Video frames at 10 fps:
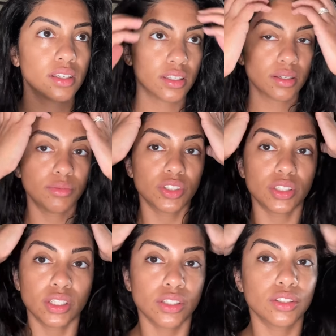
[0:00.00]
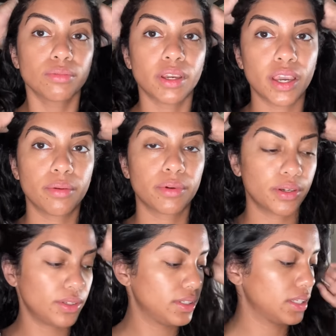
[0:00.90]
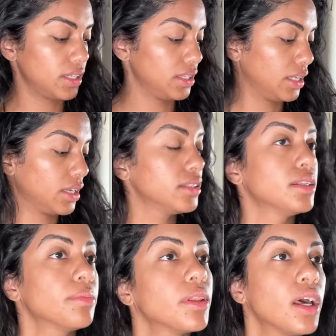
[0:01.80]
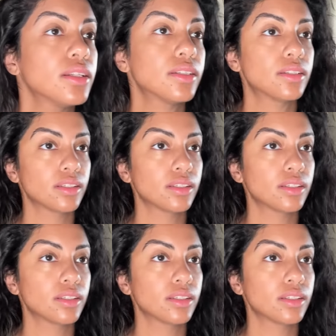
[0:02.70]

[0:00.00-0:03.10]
I think I'm just gonna do my eyebrows and like a lip gloss.